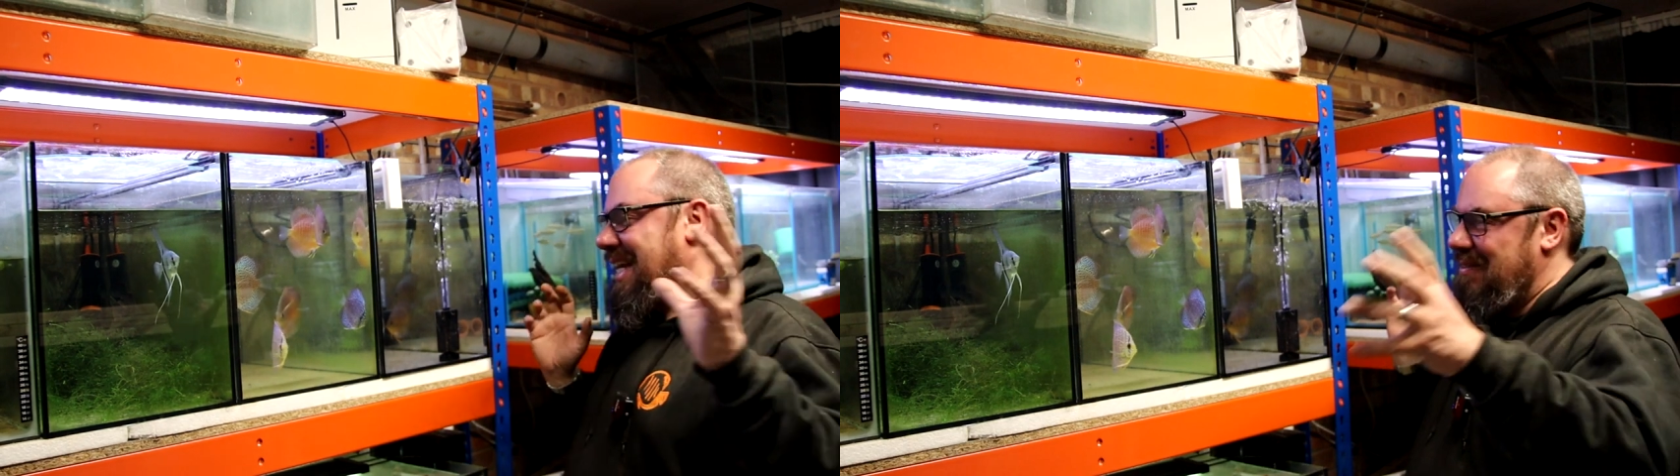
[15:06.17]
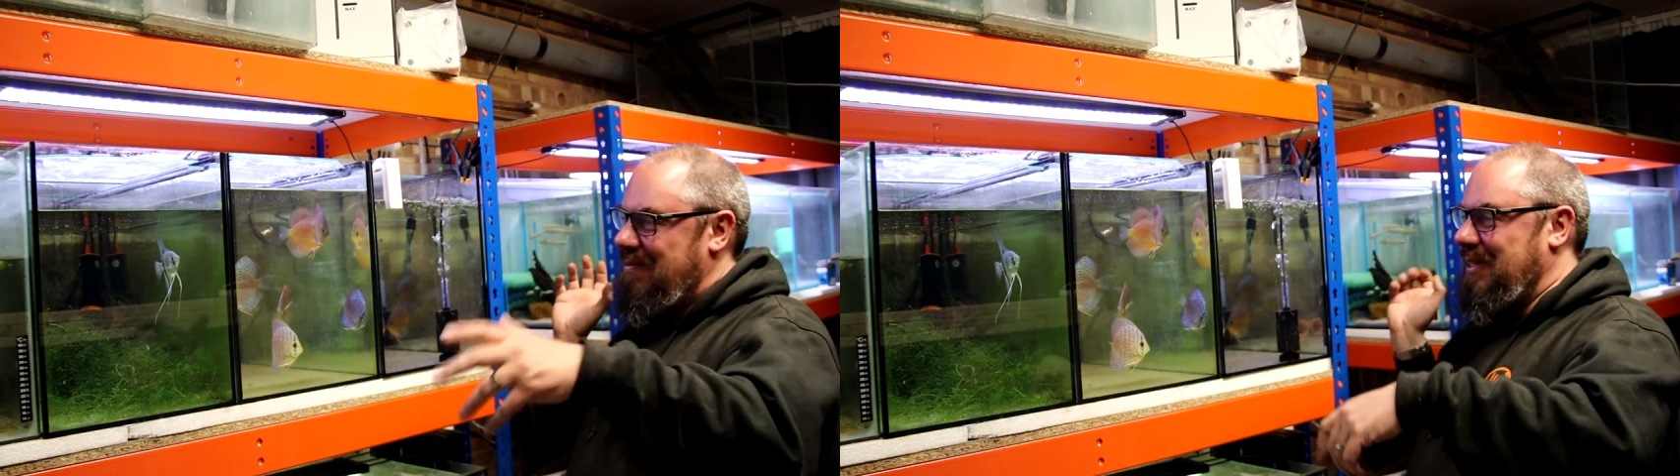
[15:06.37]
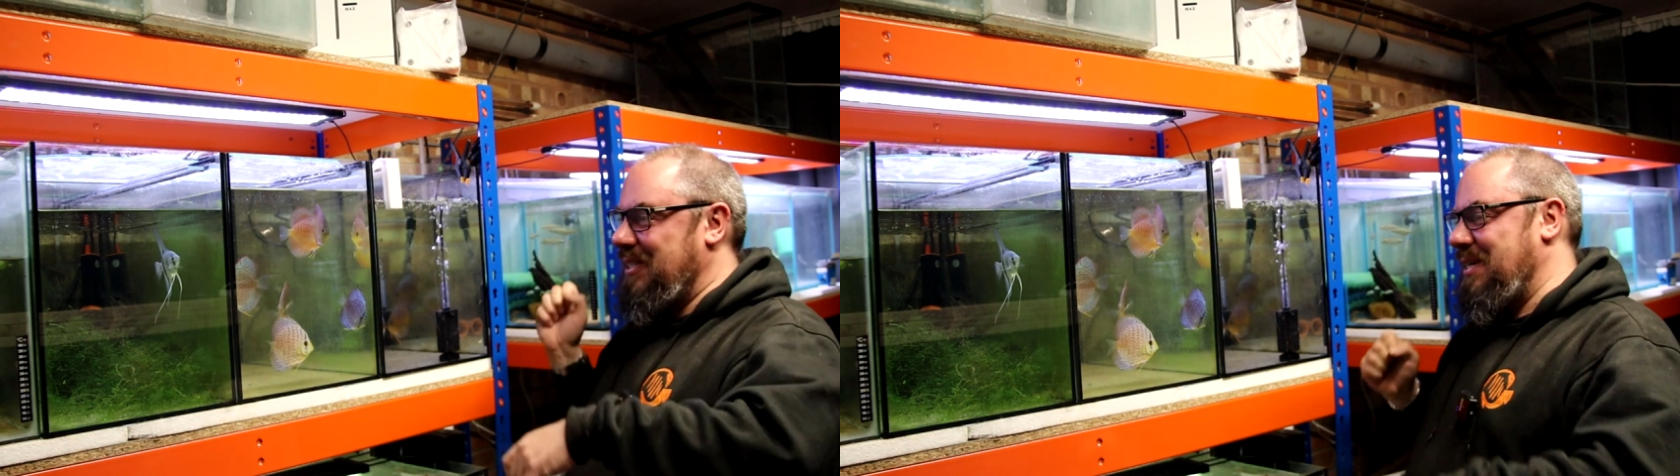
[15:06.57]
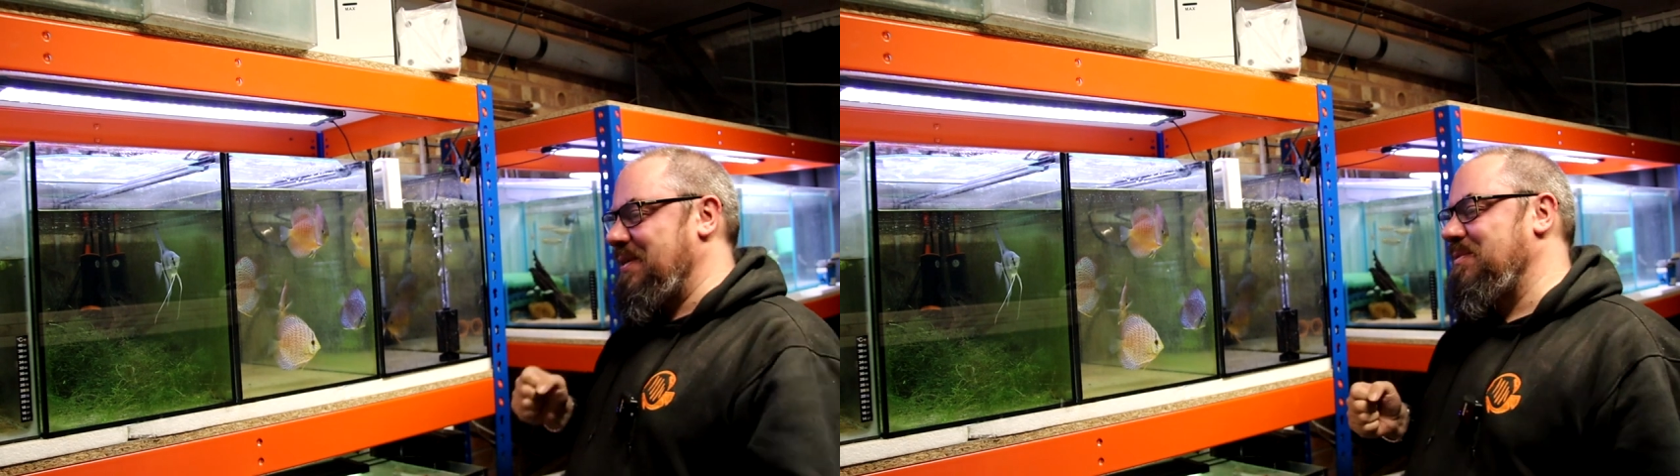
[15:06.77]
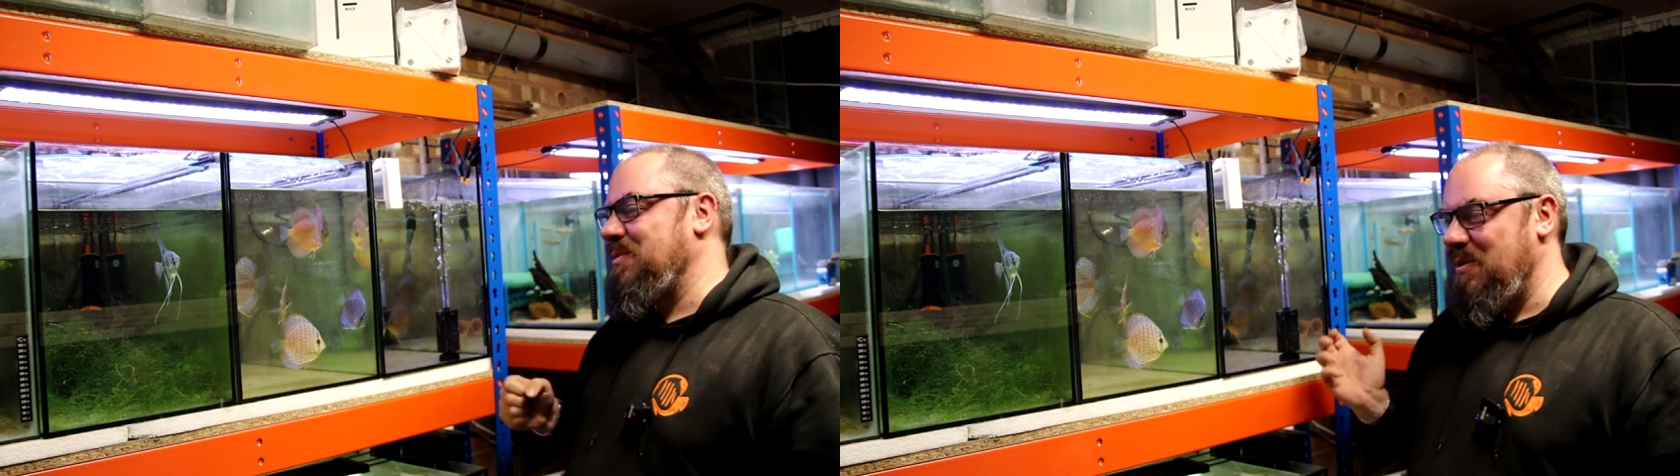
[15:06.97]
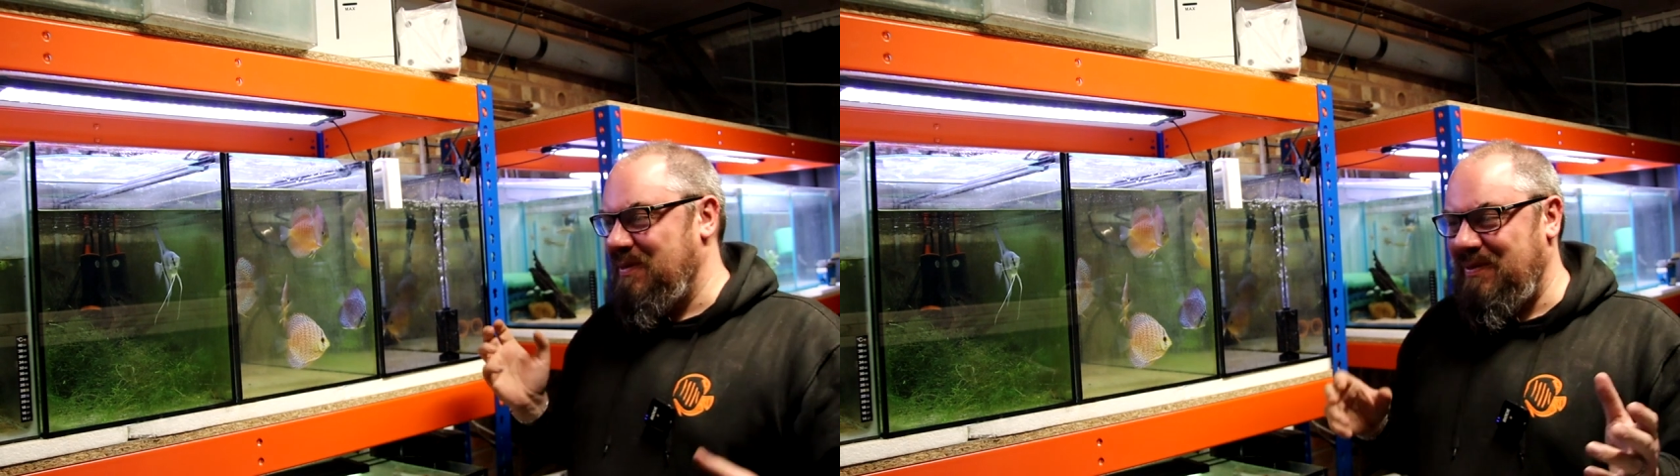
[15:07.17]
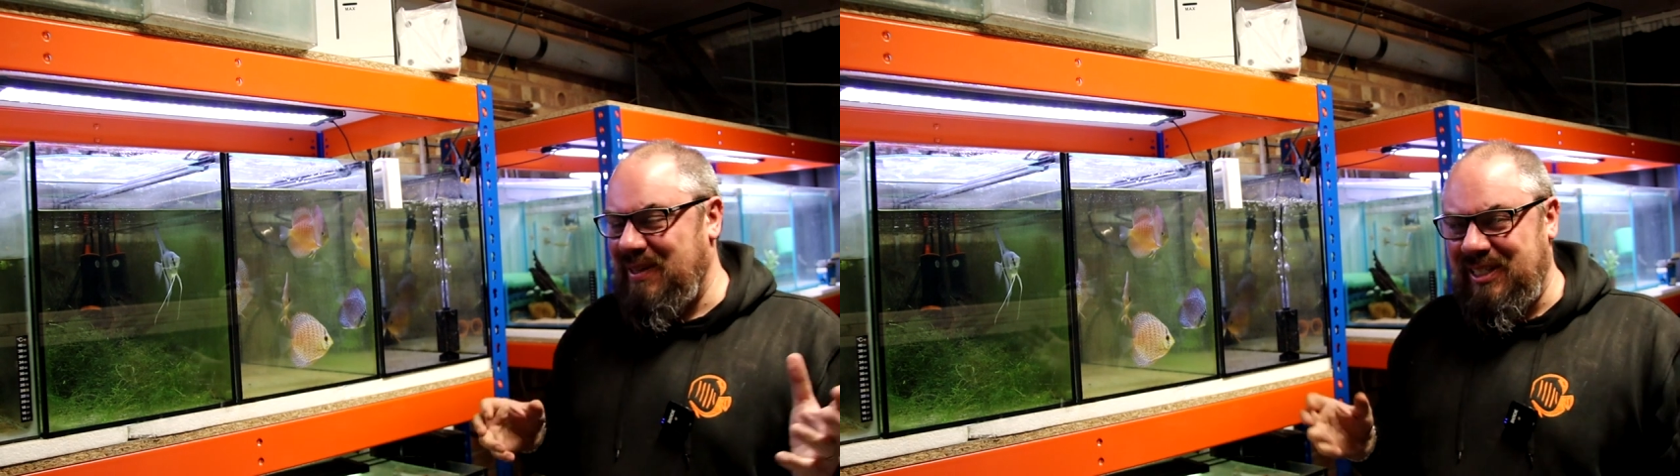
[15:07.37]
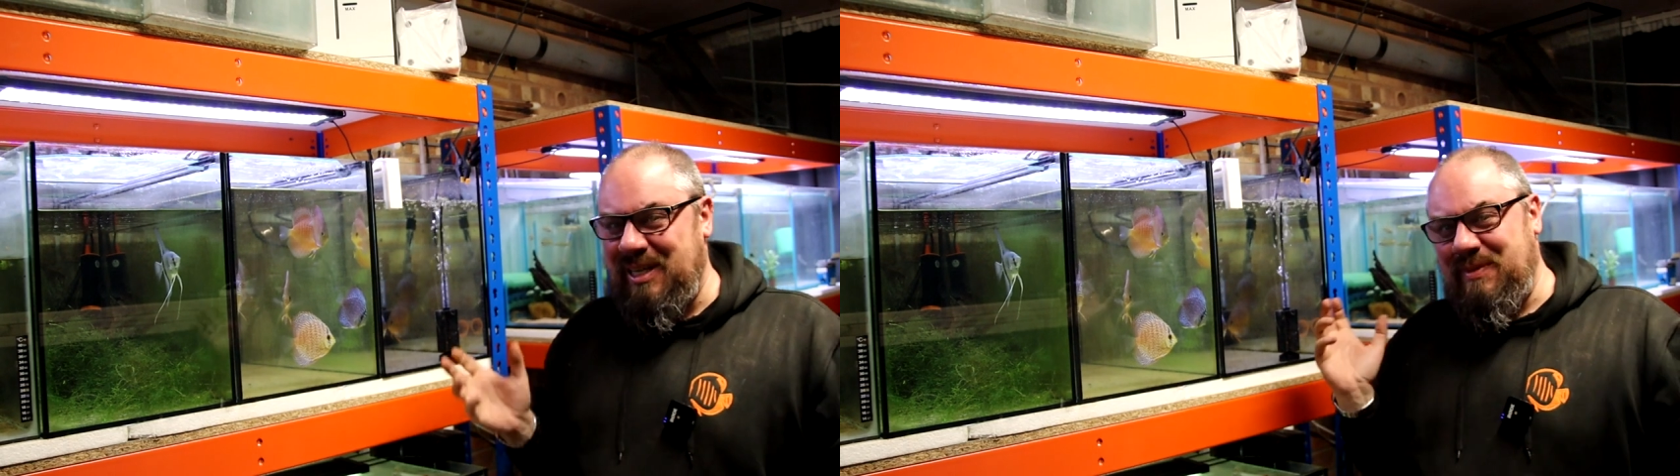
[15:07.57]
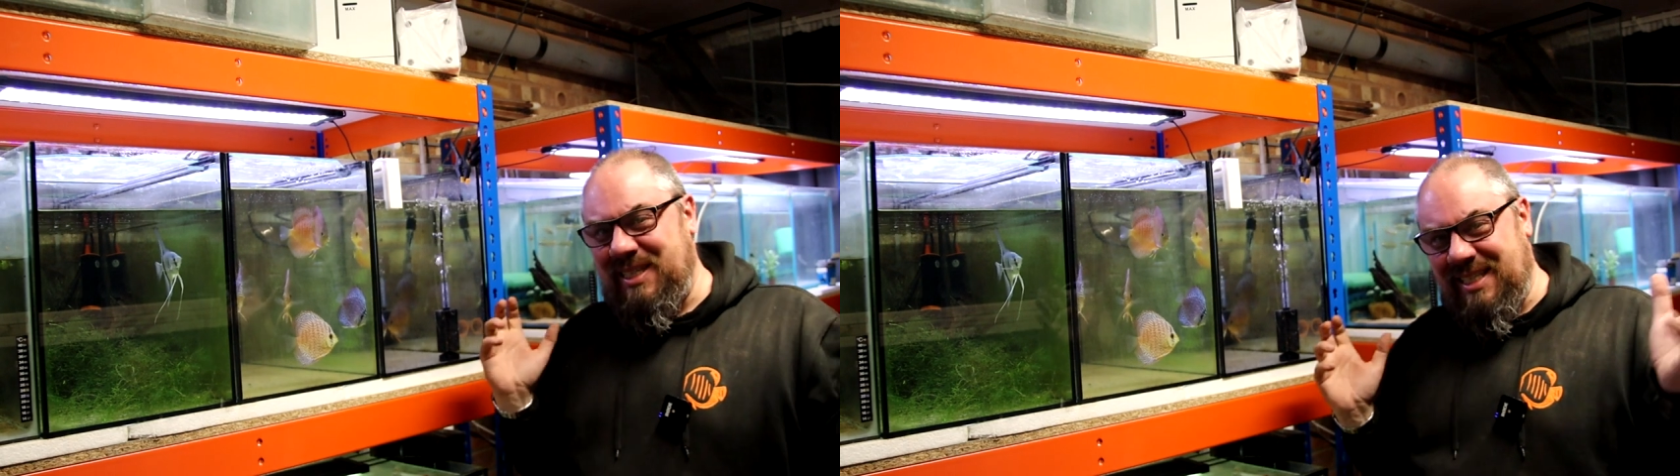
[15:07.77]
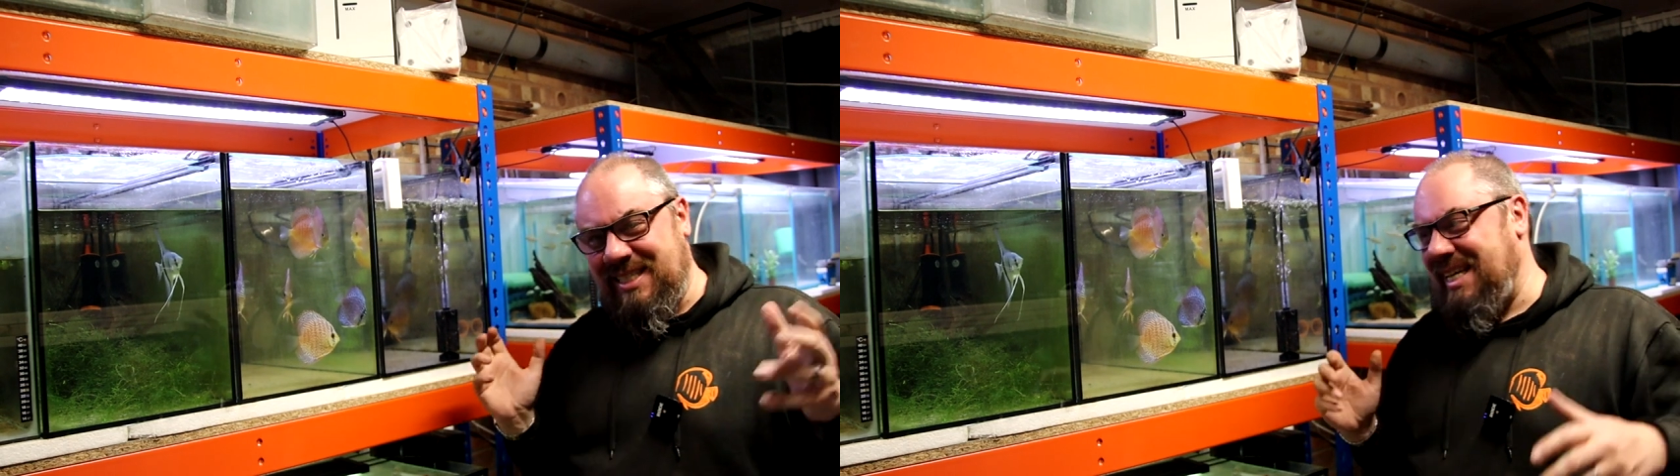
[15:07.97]
getting fish out, moving fish,
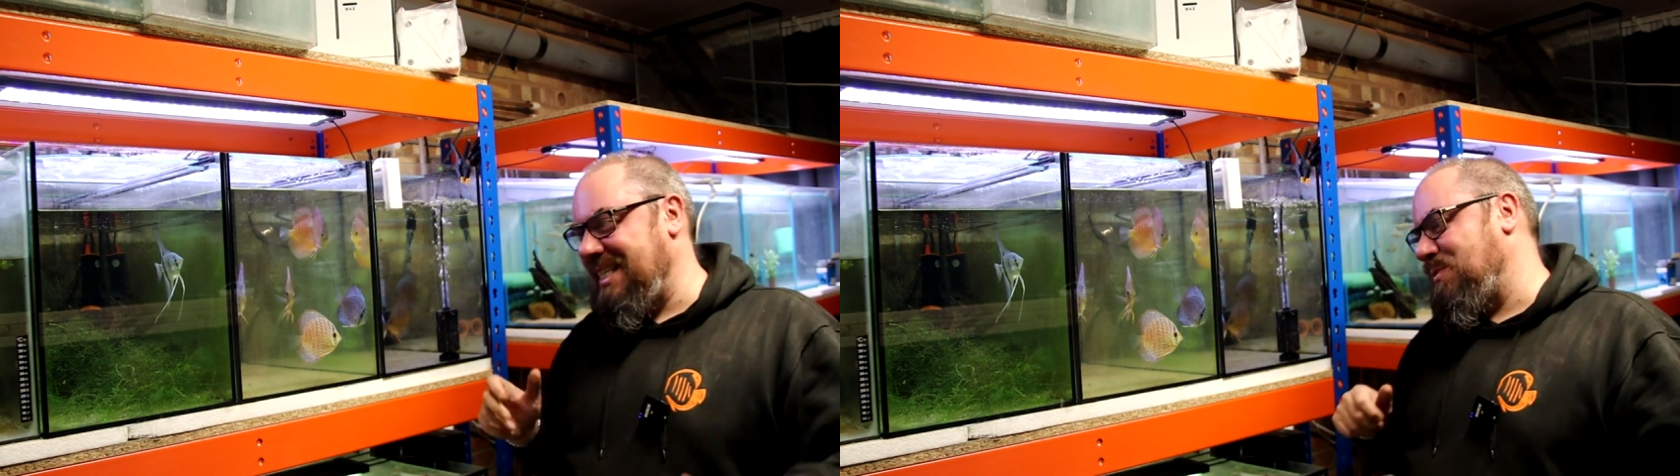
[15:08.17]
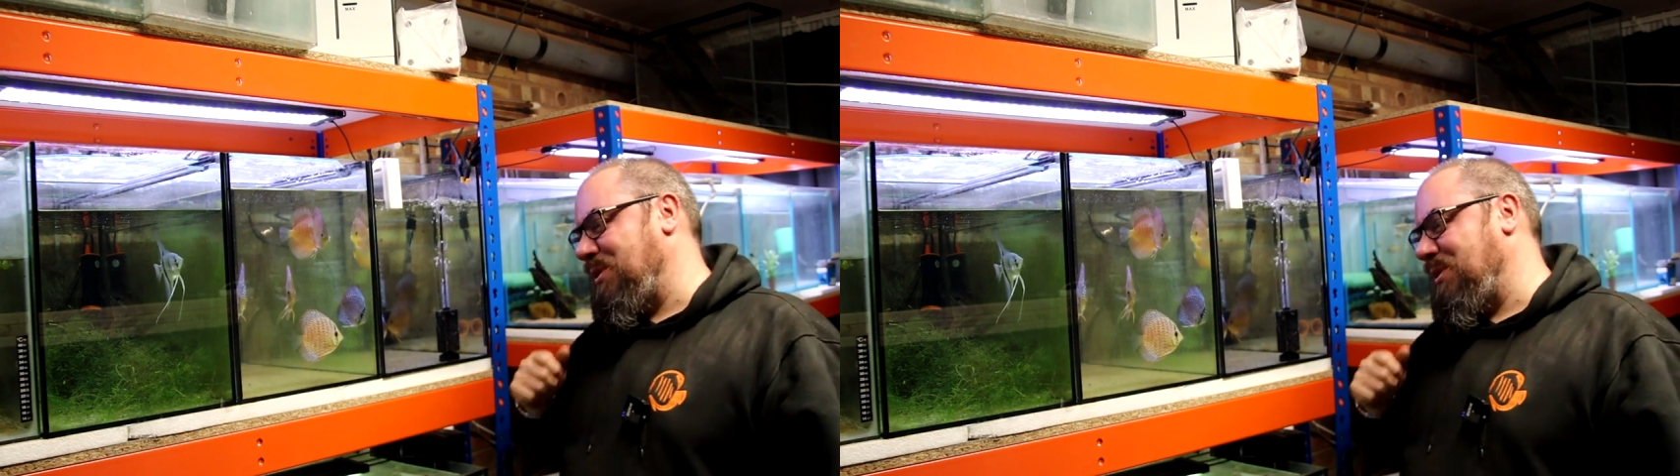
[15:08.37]
emptying tanks,